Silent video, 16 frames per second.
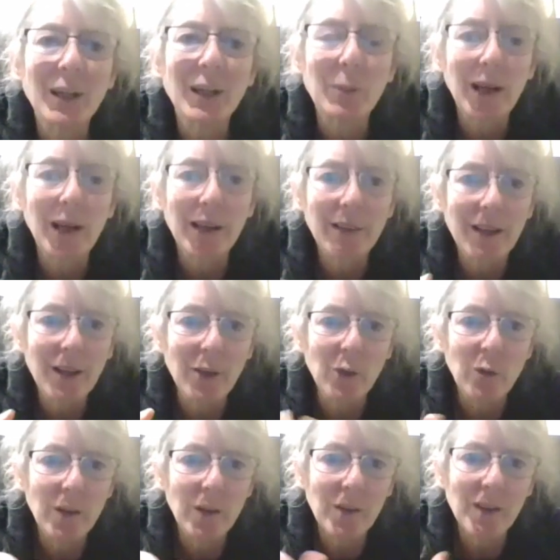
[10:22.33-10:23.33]
by these
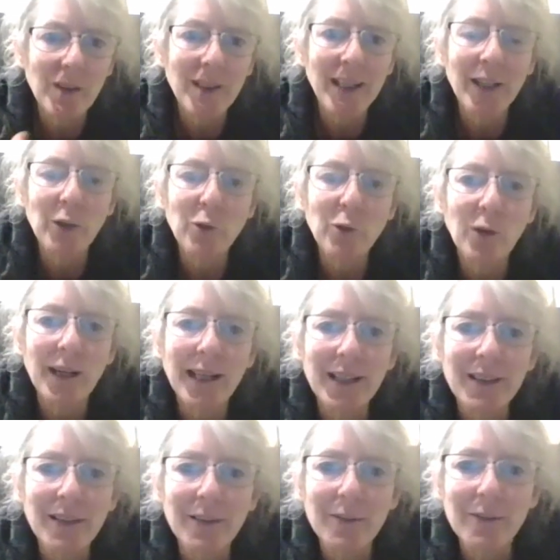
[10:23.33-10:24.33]
visiting
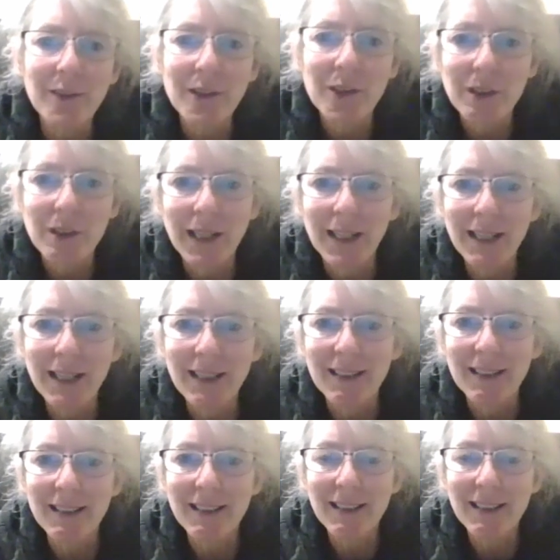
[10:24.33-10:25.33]
afflictive
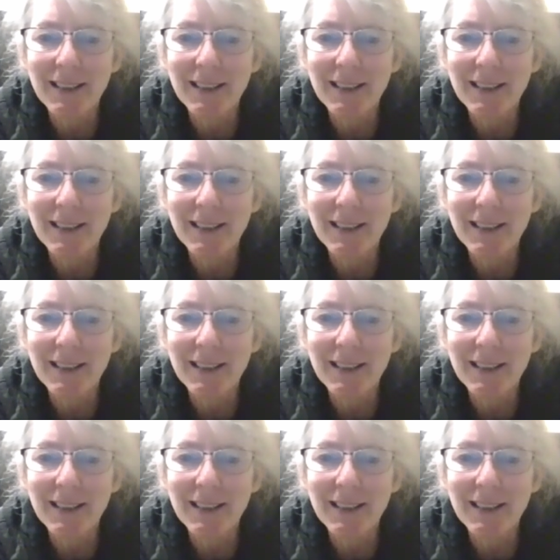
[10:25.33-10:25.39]
states,